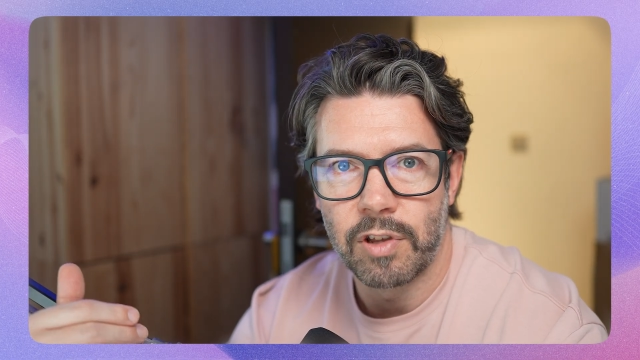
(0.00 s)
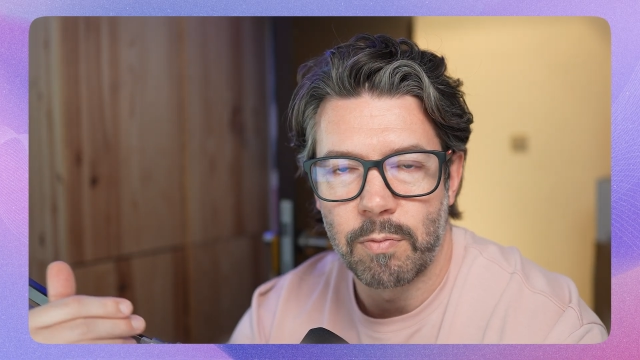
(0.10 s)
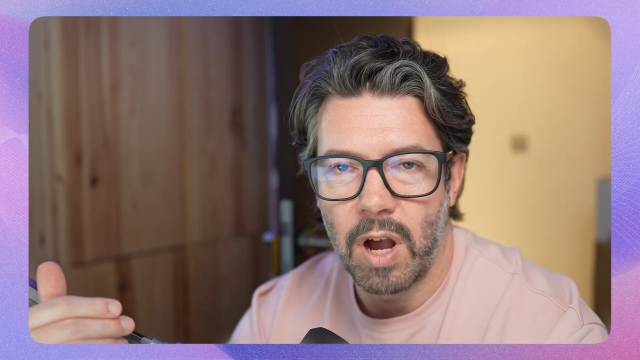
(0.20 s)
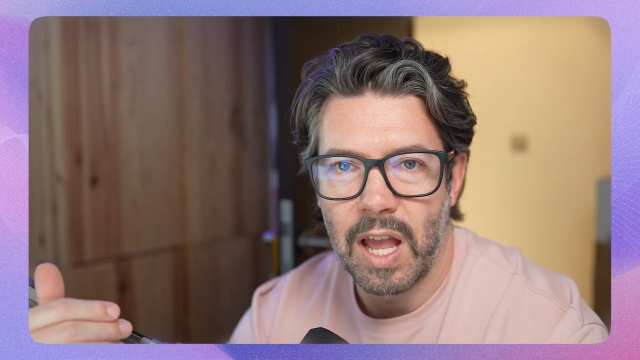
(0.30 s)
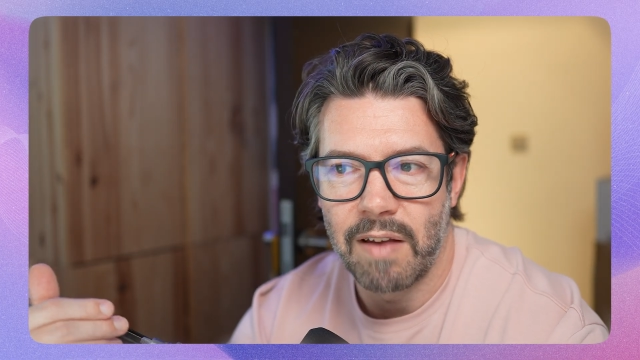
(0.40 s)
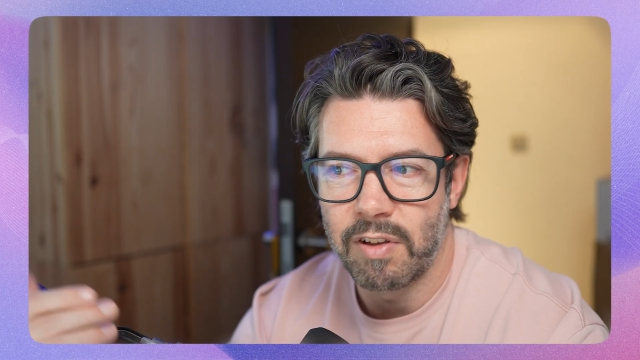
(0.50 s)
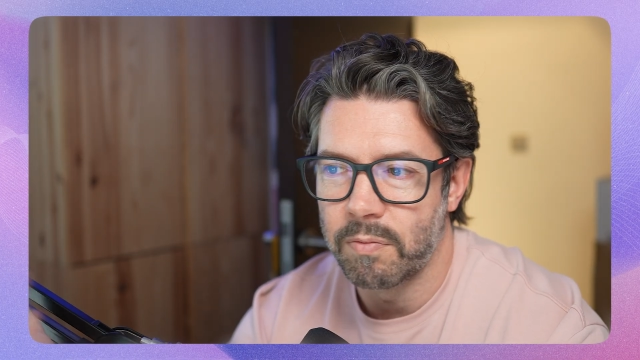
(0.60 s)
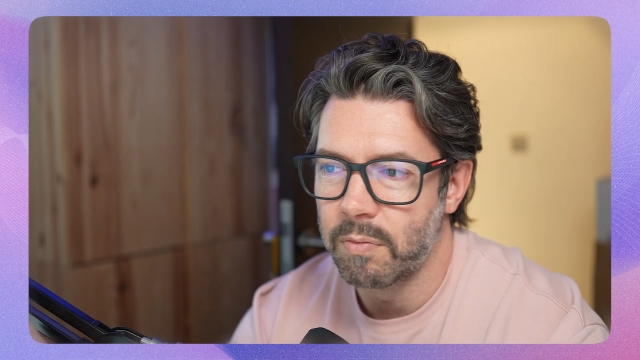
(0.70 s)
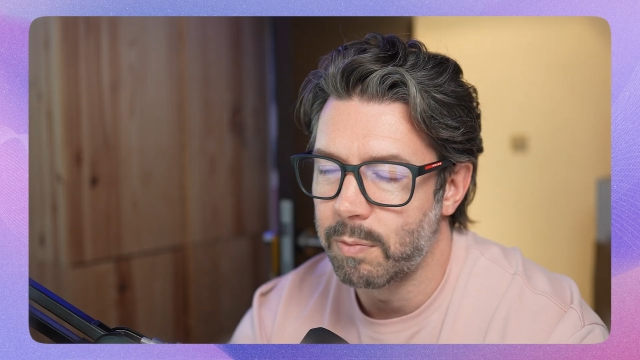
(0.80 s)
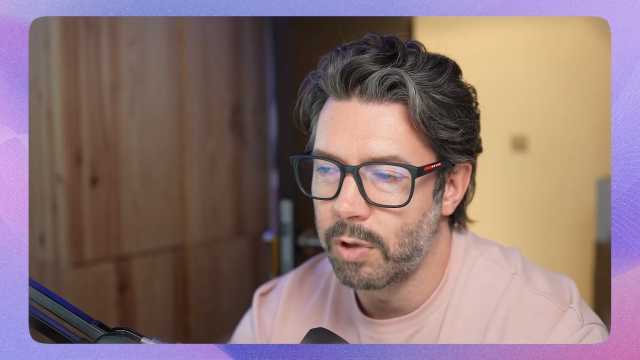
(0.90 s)
You might have
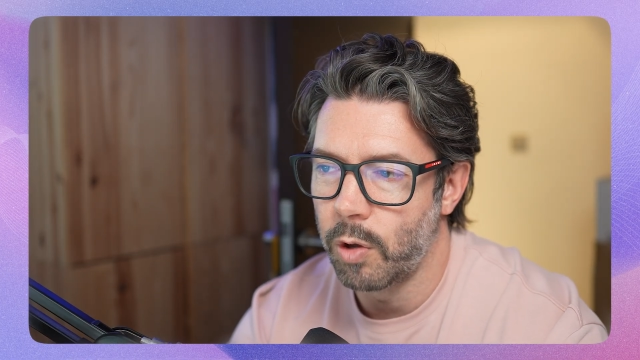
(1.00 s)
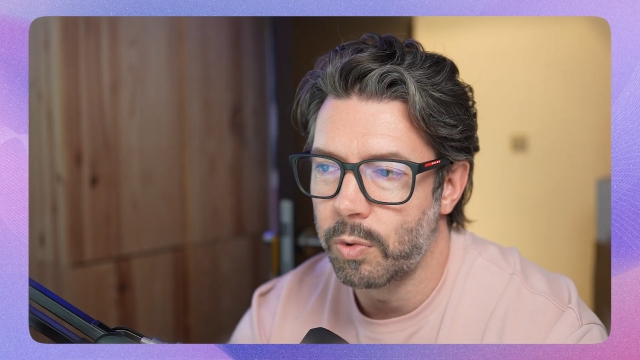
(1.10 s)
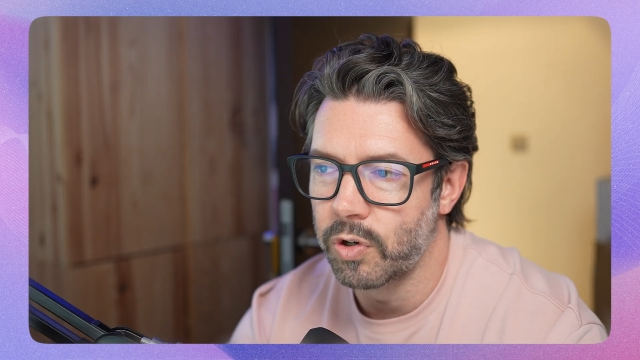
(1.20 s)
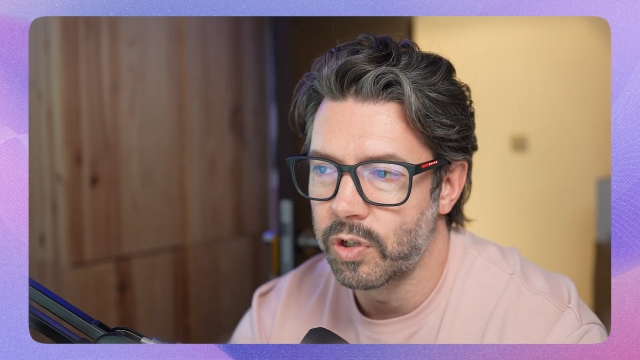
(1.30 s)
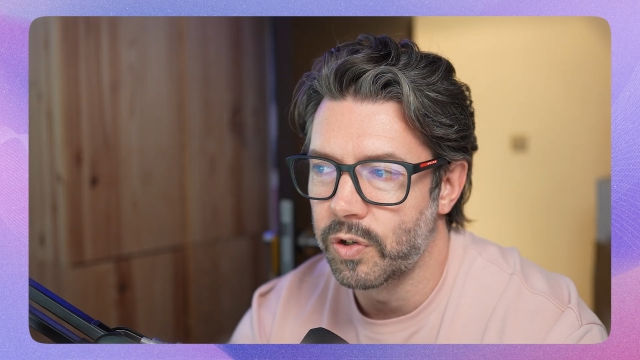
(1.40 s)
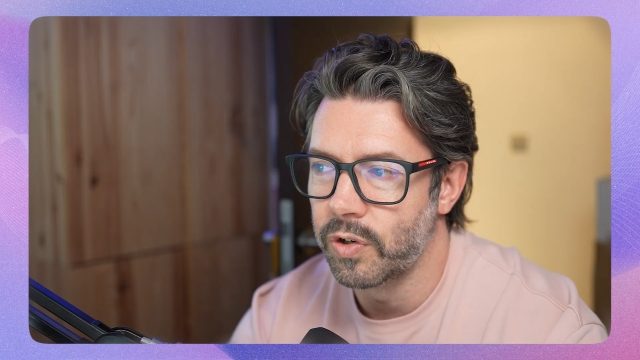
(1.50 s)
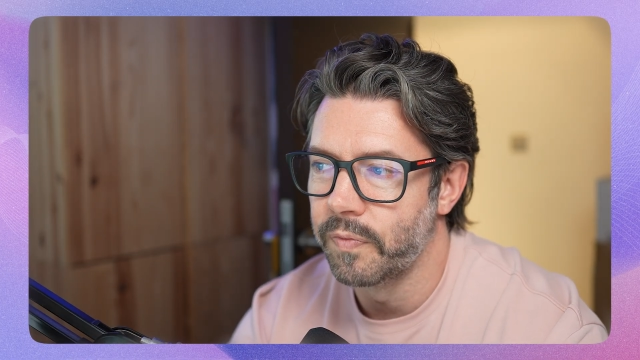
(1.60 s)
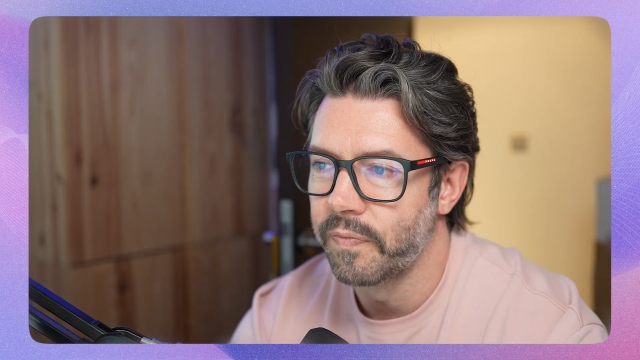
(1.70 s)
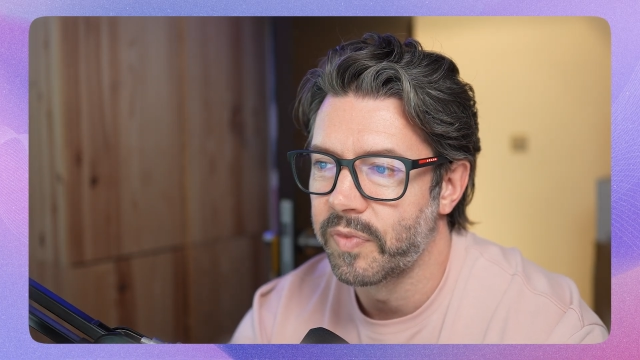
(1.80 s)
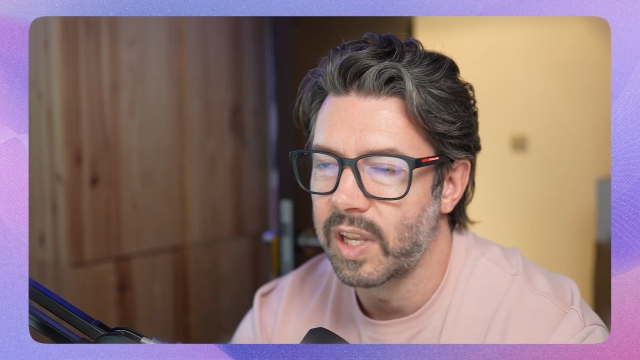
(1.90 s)
it maybe open on
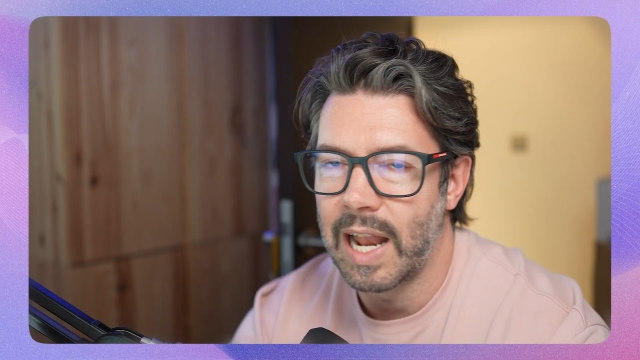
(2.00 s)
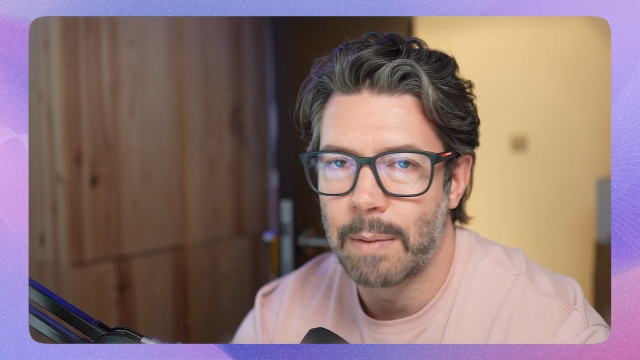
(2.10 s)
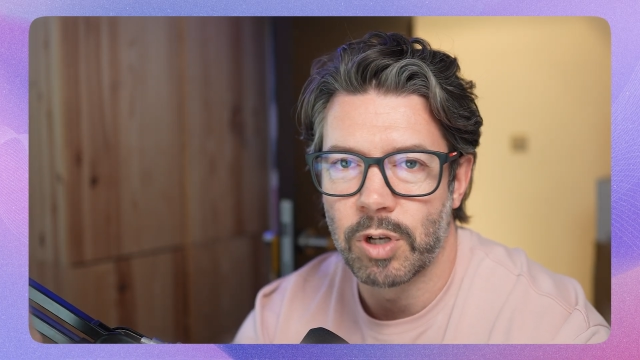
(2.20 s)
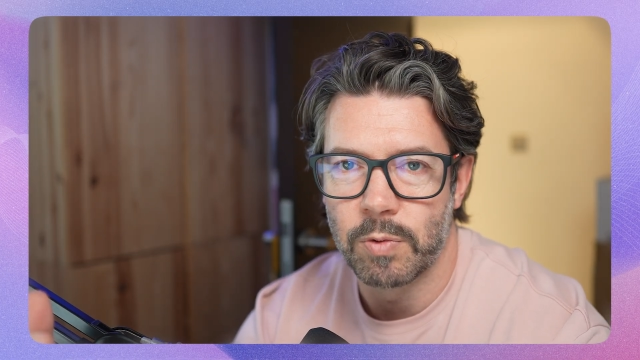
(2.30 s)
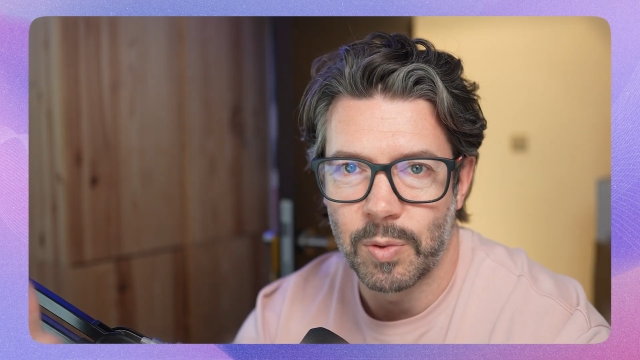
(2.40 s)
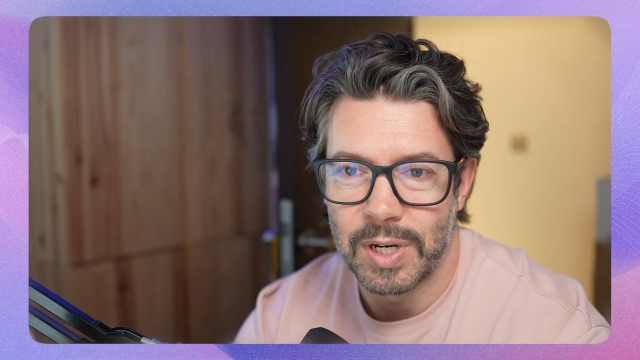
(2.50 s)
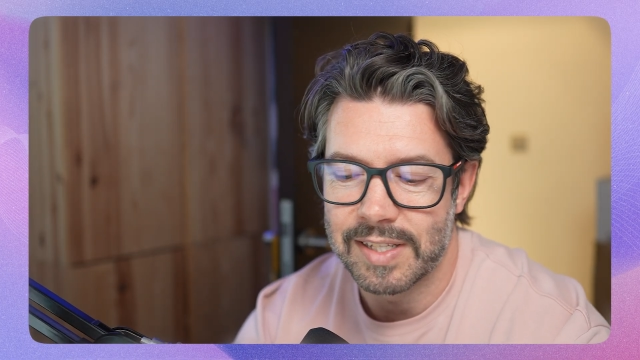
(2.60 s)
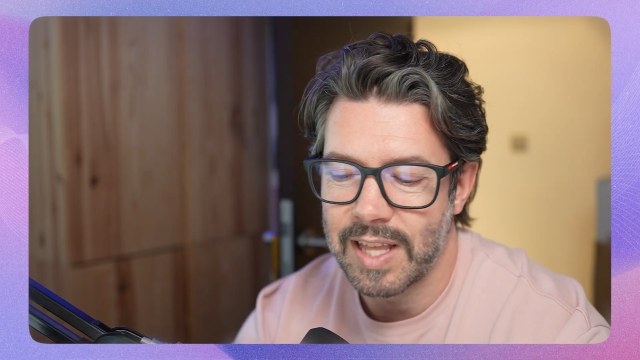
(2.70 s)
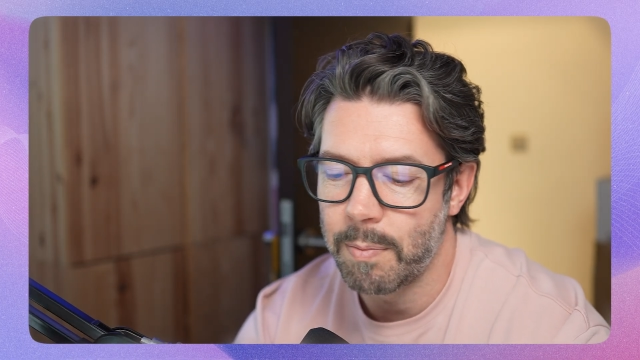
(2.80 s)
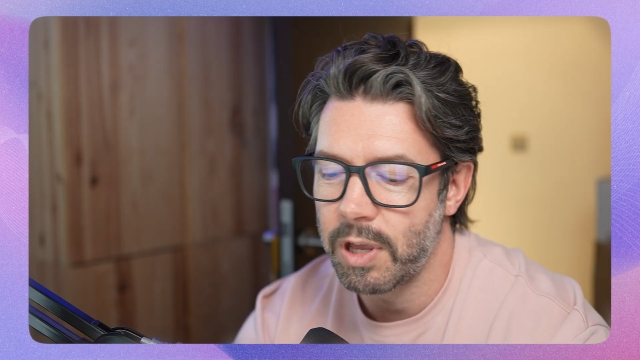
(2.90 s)
your laptop, so it
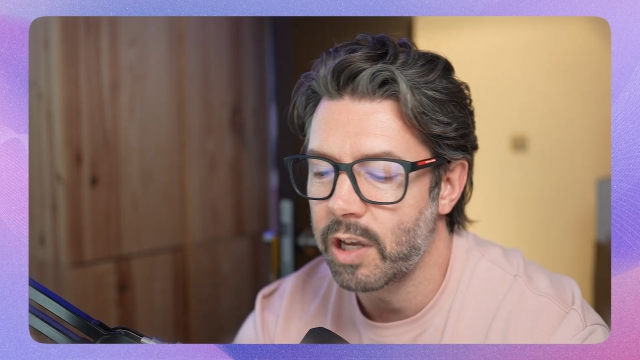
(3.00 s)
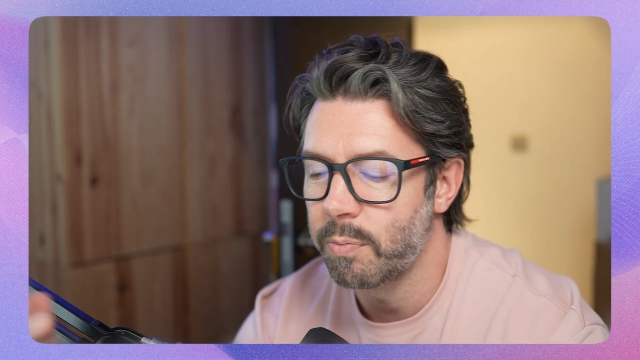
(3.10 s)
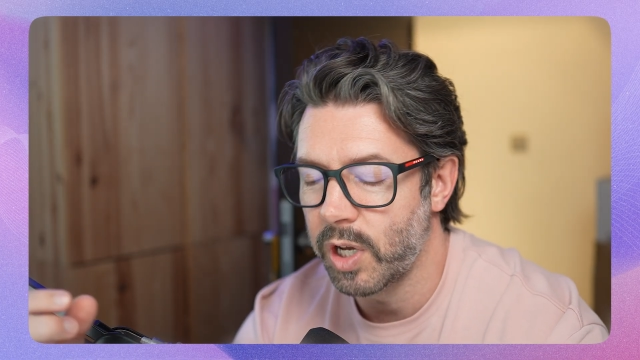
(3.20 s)
is there bigger.